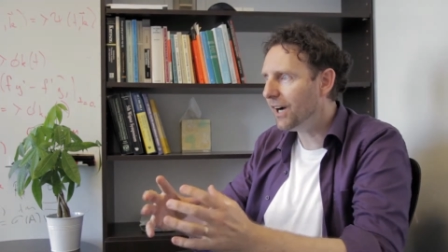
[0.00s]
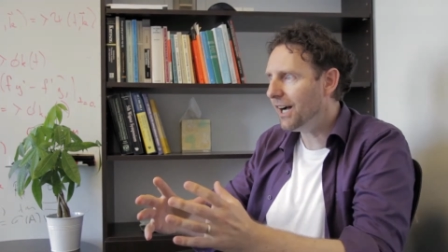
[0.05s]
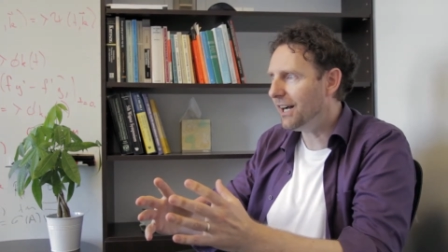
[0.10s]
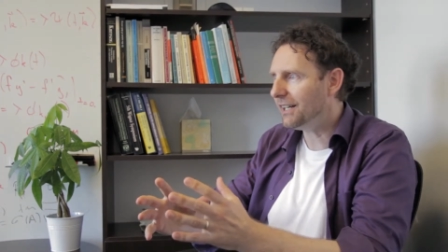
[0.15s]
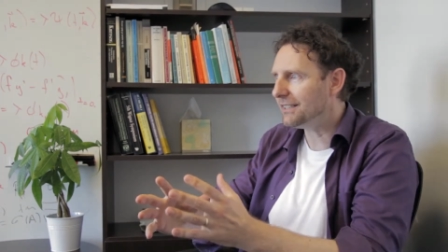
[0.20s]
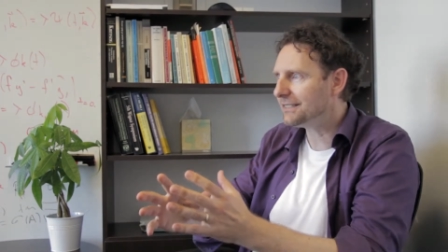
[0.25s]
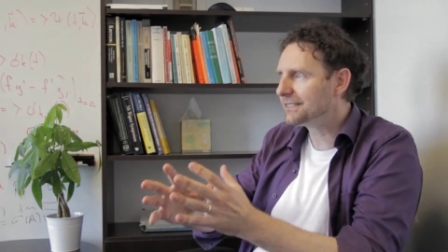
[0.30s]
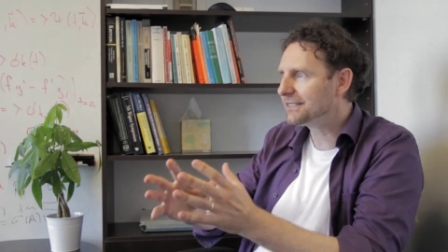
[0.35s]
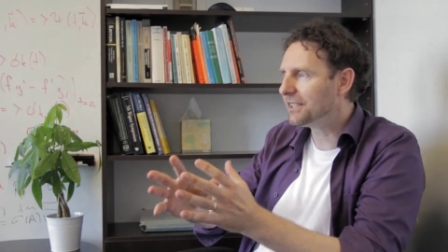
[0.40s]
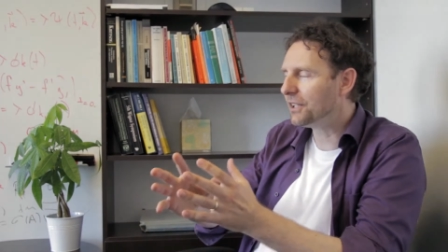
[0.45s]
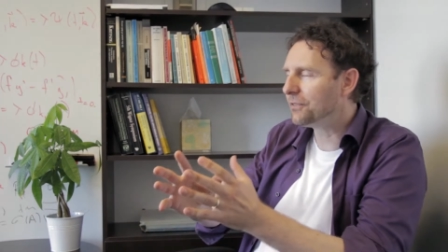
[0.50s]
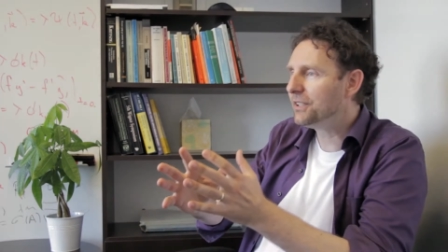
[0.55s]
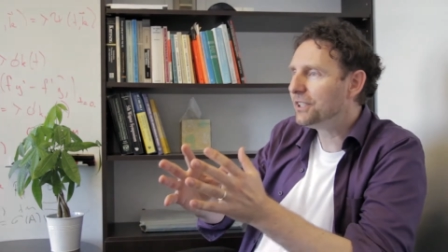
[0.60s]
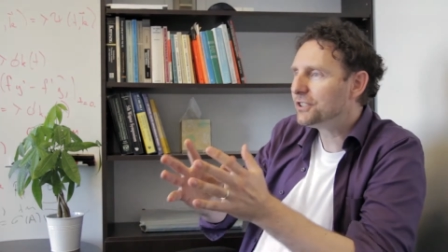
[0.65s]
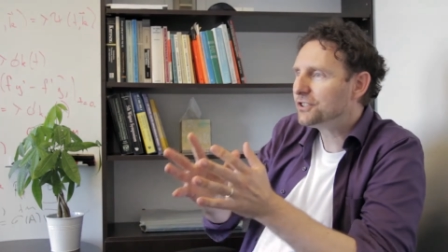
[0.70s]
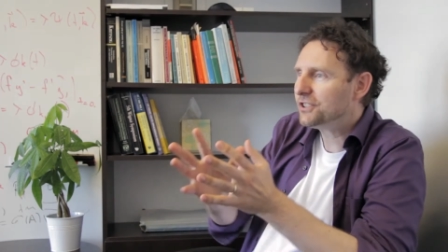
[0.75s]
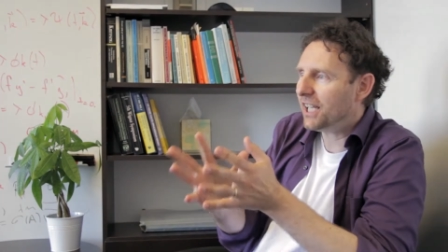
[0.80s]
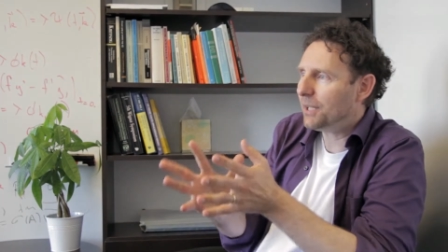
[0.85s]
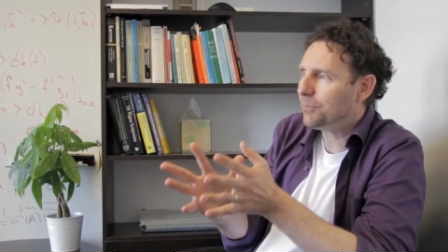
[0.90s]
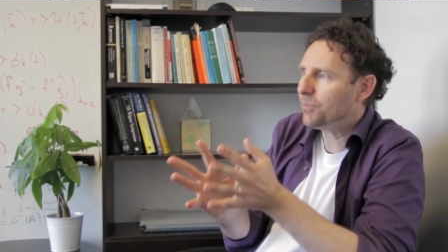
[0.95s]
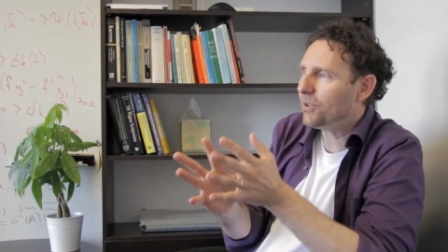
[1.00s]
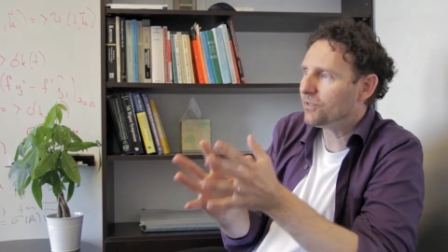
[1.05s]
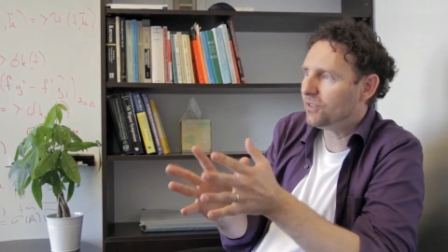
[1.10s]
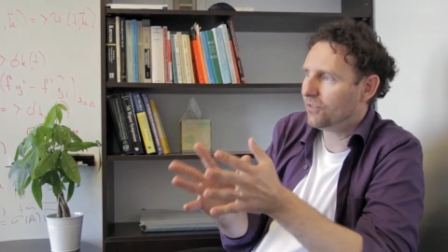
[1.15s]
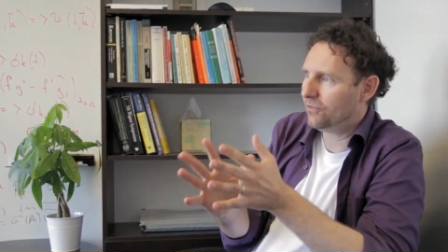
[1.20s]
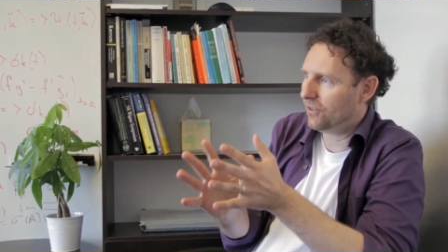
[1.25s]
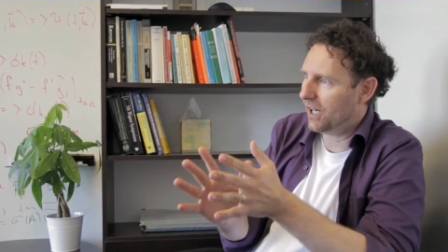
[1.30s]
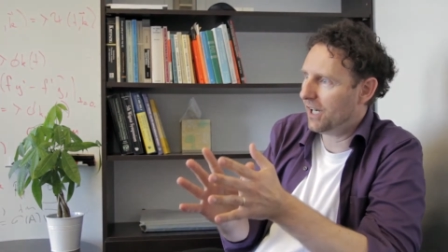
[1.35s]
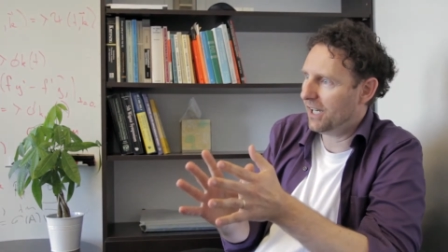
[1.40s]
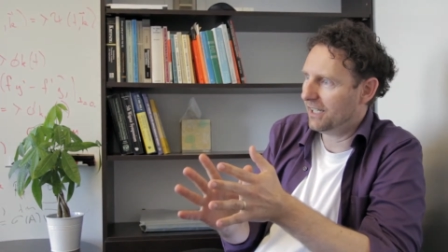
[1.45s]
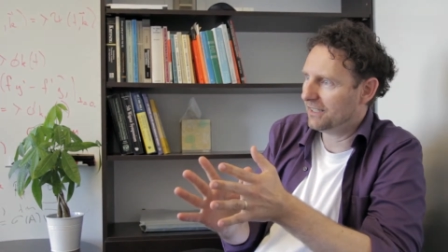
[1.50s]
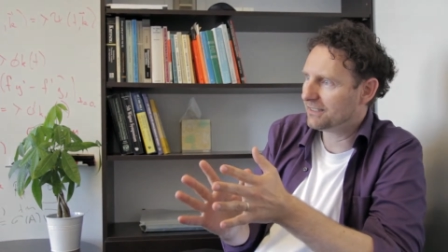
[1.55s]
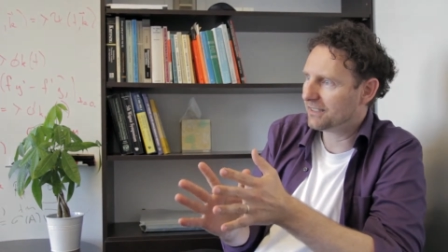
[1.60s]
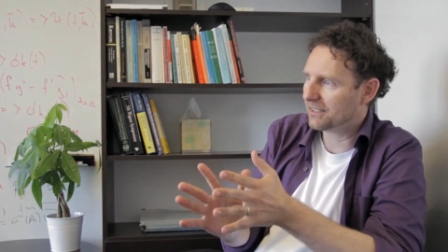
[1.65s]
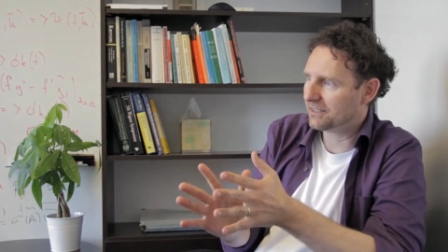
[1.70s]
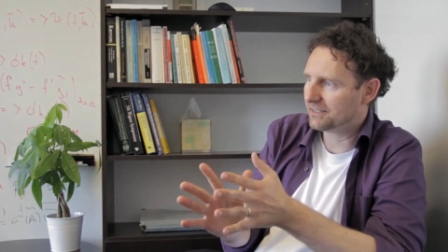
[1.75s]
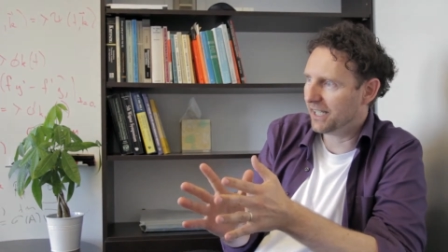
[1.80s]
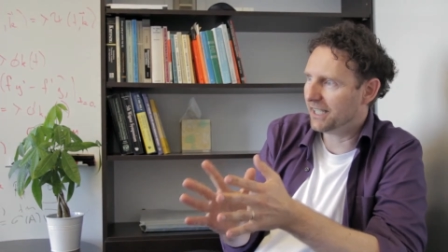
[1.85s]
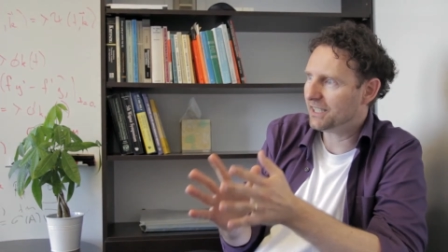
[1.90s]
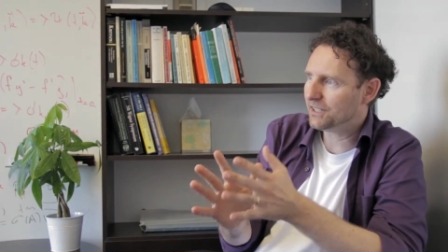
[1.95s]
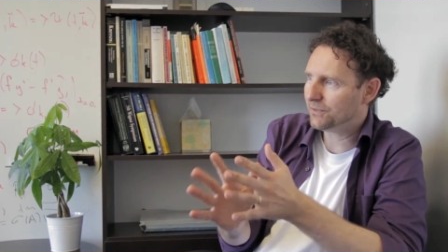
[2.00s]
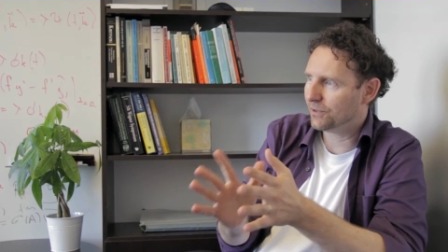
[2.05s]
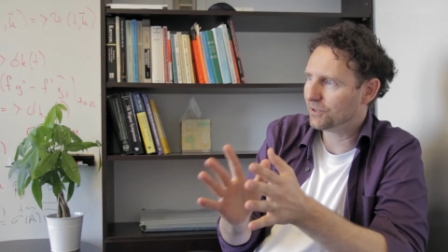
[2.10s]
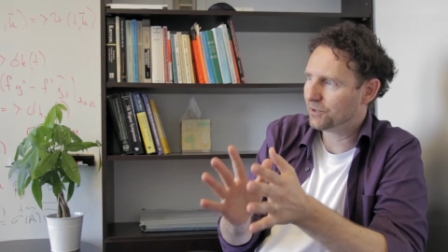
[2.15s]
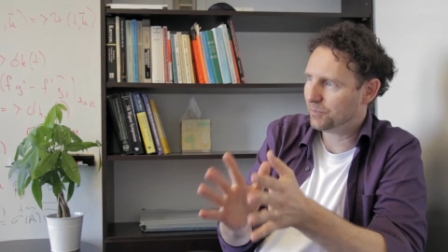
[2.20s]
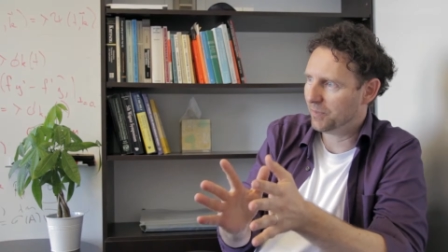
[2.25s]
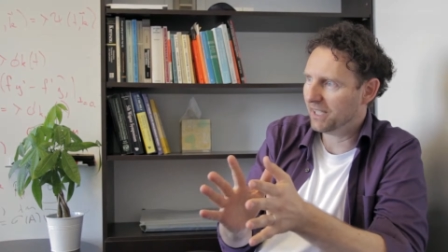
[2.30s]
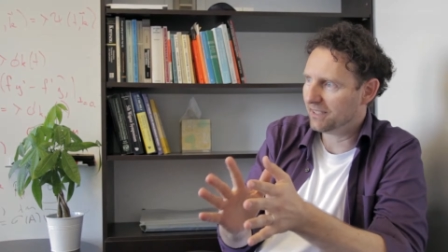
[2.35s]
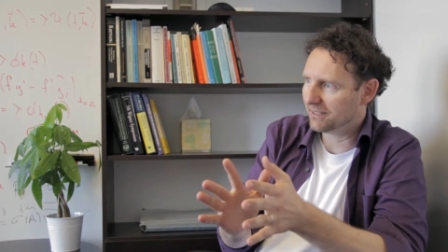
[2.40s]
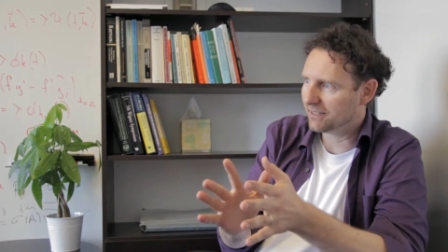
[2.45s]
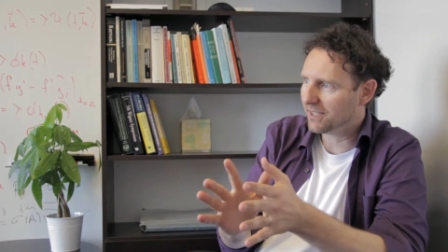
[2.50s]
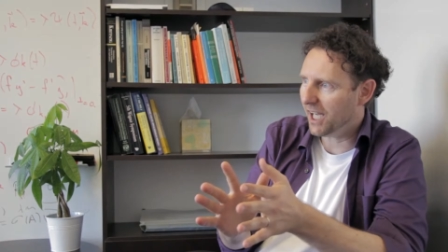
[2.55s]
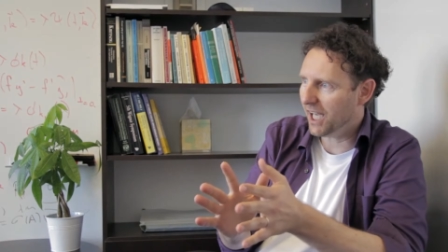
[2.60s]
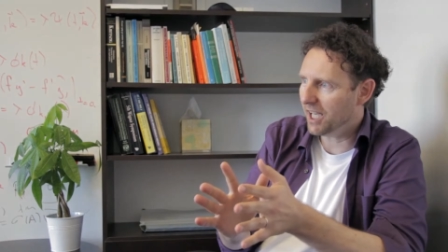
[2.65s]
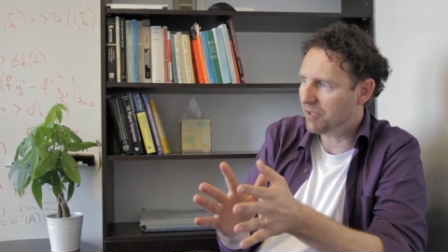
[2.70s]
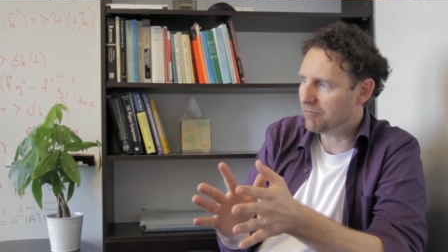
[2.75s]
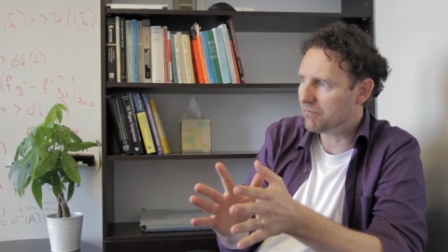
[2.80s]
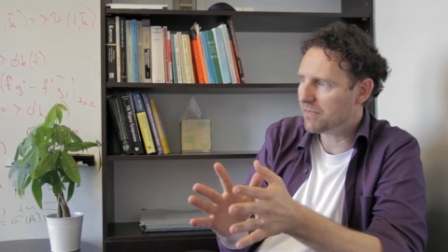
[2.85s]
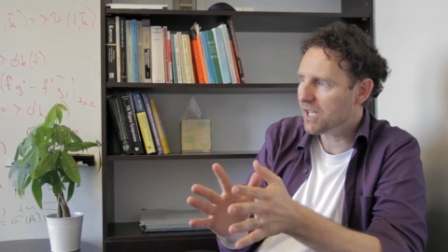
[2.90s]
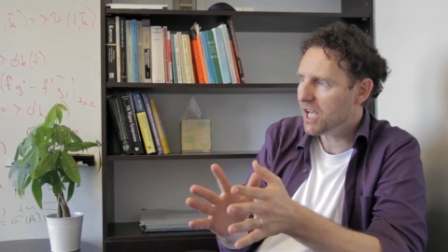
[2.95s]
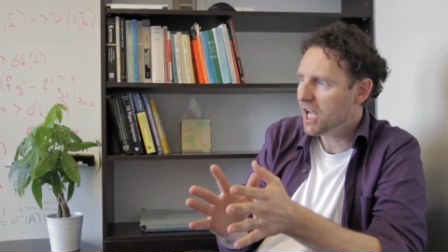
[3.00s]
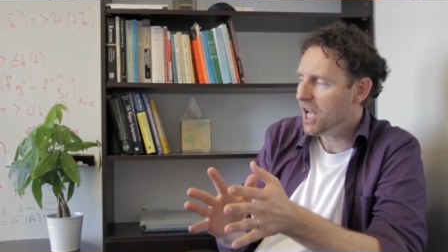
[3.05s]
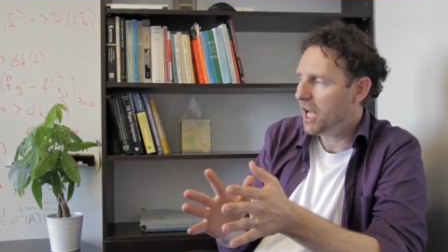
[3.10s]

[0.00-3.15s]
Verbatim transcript: vase, if the shape of the vase stands for space time,